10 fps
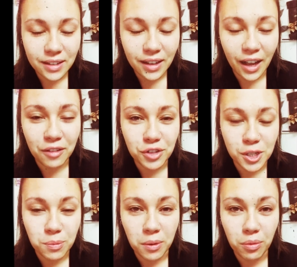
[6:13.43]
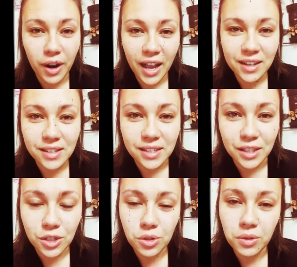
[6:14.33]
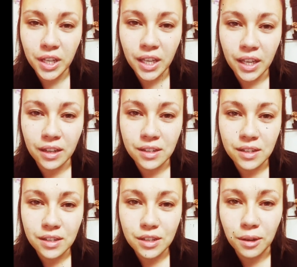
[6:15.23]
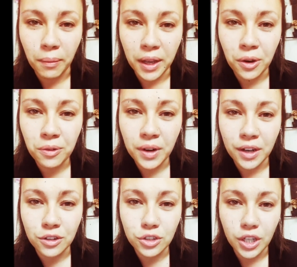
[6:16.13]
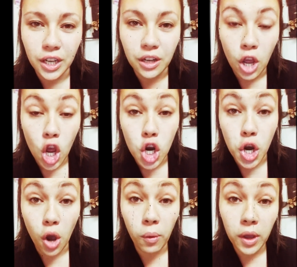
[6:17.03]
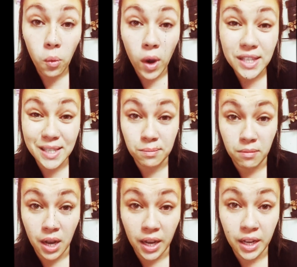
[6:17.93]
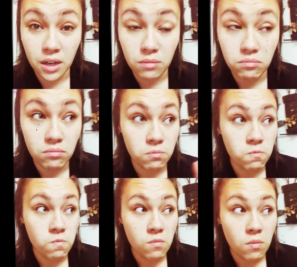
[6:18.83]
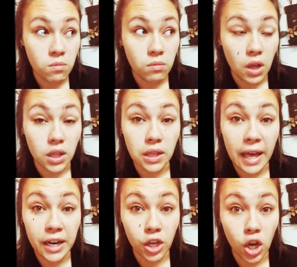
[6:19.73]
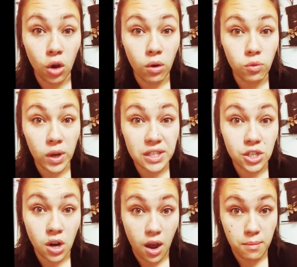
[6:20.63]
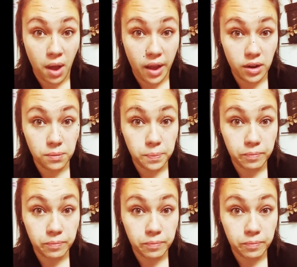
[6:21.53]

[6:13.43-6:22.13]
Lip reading: I've just been practicing tuning in to my own energy, knowing what's mine, letting go of what's not mine.